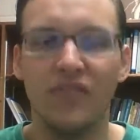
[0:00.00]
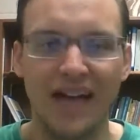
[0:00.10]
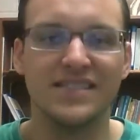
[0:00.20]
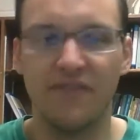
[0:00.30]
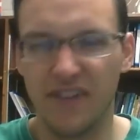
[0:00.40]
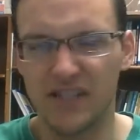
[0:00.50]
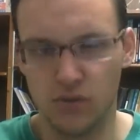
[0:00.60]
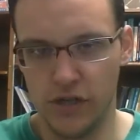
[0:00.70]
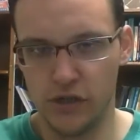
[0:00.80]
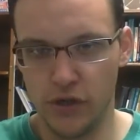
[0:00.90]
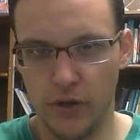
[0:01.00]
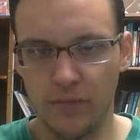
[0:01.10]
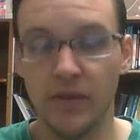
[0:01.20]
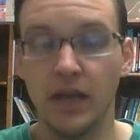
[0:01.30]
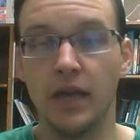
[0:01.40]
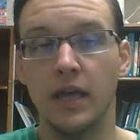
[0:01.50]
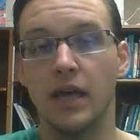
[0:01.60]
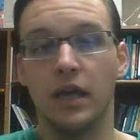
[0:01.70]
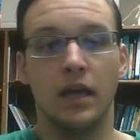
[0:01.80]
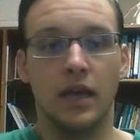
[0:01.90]
That's a fixed ratio.
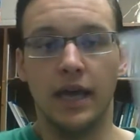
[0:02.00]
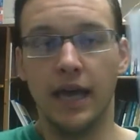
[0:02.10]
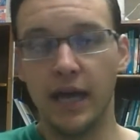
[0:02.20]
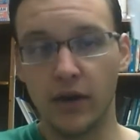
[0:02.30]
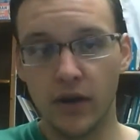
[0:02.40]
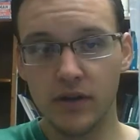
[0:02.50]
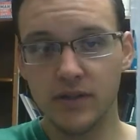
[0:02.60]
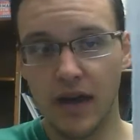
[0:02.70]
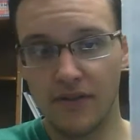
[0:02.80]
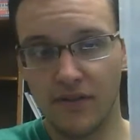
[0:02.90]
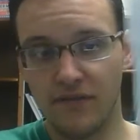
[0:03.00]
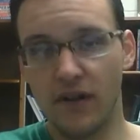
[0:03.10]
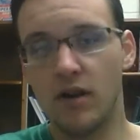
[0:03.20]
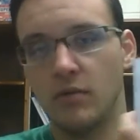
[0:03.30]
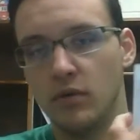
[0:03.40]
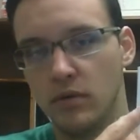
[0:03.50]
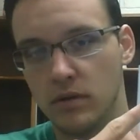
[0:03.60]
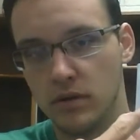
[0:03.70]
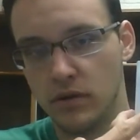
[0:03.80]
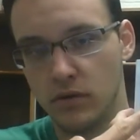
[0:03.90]
You can also have a variable
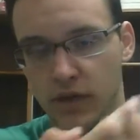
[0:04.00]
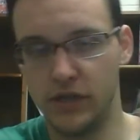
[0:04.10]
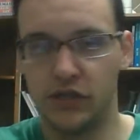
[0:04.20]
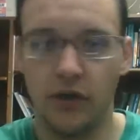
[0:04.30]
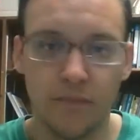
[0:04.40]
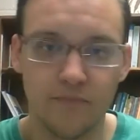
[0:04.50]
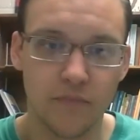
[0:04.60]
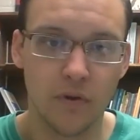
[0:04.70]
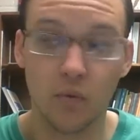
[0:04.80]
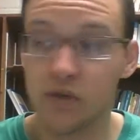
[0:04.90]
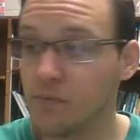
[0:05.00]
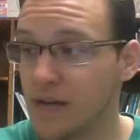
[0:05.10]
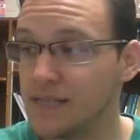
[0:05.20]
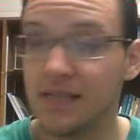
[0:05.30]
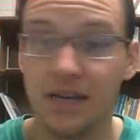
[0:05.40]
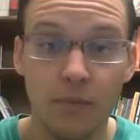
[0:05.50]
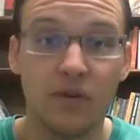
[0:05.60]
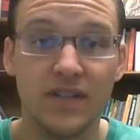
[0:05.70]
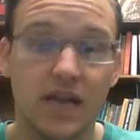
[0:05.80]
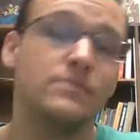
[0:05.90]
ratio, which means the
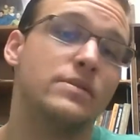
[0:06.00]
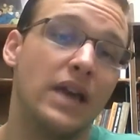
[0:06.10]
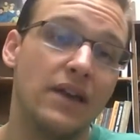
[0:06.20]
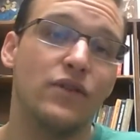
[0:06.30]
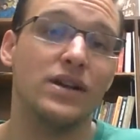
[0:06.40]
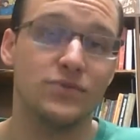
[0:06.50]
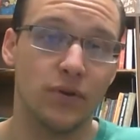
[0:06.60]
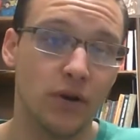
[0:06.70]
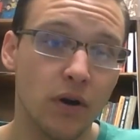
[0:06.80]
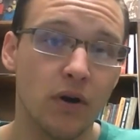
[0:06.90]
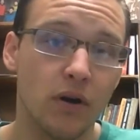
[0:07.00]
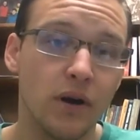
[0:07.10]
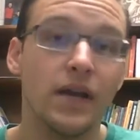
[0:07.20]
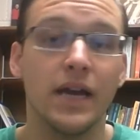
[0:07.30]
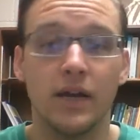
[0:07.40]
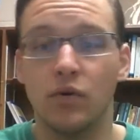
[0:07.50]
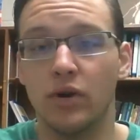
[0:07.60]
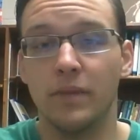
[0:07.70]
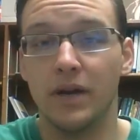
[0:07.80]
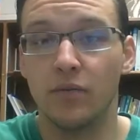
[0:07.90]
number of times the behavior has to occur in
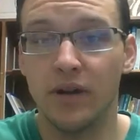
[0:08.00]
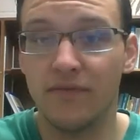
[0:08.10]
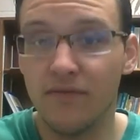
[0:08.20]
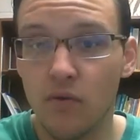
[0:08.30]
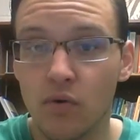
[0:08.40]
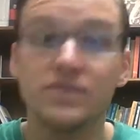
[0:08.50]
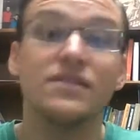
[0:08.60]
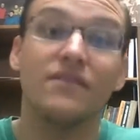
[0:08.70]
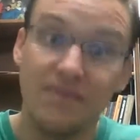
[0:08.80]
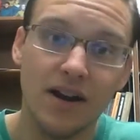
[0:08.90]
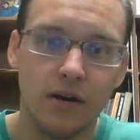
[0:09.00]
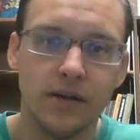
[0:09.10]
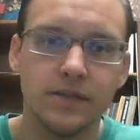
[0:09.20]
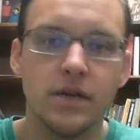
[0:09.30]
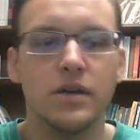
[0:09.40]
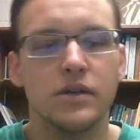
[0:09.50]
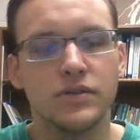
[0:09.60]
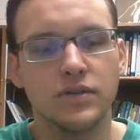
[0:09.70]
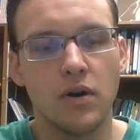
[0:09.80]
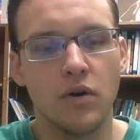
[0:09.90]
order to be reinforced varies.
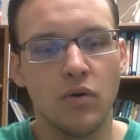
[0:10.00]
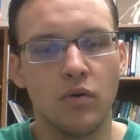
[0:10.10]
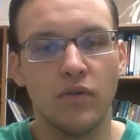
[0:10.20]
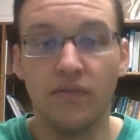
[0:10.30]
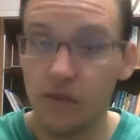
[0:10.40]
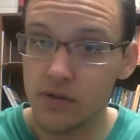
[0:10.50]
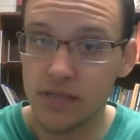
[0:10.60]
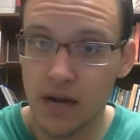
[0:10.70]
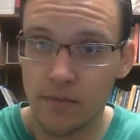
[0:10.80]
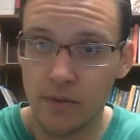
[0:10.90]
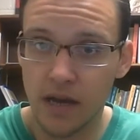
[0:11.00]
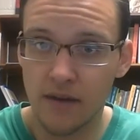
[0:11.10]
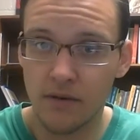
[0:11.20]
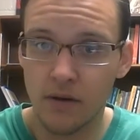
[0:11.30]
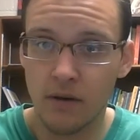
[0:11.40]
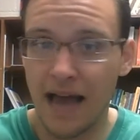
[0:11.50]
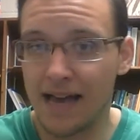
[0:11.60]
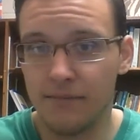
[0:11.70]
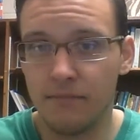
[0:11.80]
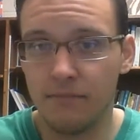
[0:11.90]
So the first time the behavior
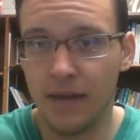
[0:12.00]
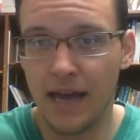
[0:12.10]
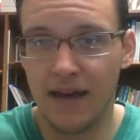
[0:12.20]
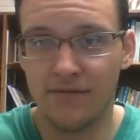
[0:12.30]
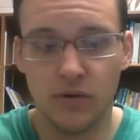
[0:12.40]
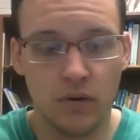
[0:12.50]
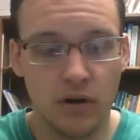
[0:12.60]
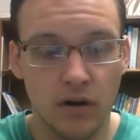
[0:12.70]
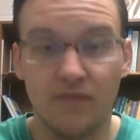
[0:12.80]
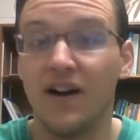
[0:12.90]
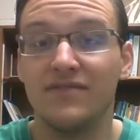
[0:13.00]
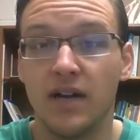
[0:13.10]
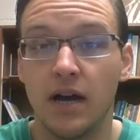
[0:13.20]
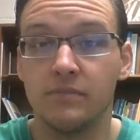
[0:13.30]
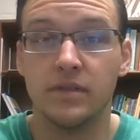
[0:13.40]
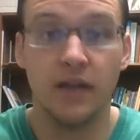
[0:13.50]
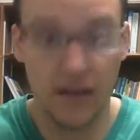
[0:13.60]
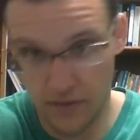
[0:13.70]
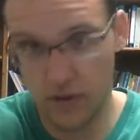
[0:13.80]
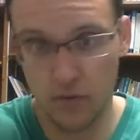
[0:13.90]
may have to occur 5 times,
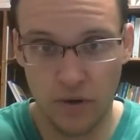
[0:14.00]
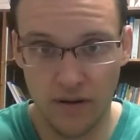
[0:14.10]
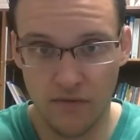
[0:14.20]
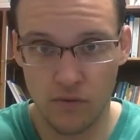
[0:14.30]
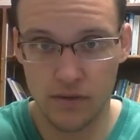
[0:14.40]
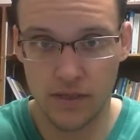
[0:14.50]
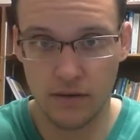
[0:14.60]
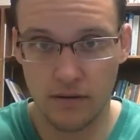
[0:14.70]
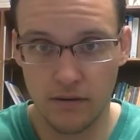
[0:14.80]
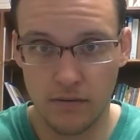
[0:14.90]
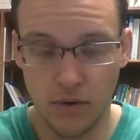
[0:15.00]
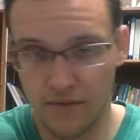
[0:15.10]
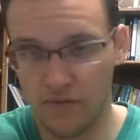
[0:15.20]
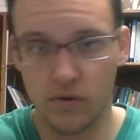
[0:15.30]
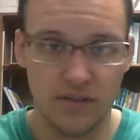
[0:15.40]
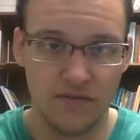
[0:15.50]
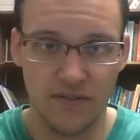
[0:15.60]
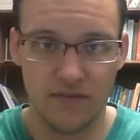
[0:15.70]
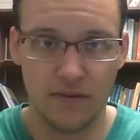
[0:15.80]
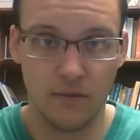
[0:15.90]
and then you reinforce it
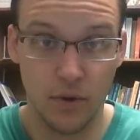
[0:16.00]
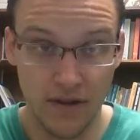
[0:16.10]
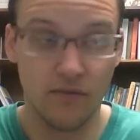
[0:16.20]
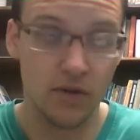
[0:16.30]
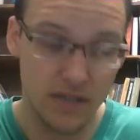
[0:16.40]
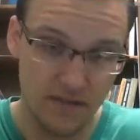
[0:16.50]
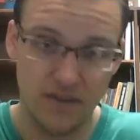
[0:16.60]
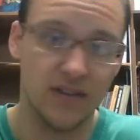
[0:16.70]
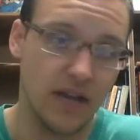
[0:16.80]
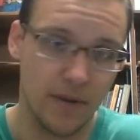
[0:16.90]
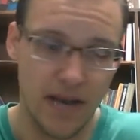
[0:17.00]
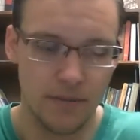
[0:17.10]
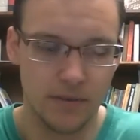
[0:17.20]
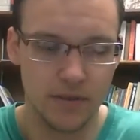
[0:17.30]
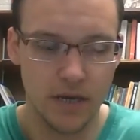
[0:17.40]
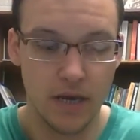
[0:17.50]
the fifth time it happens.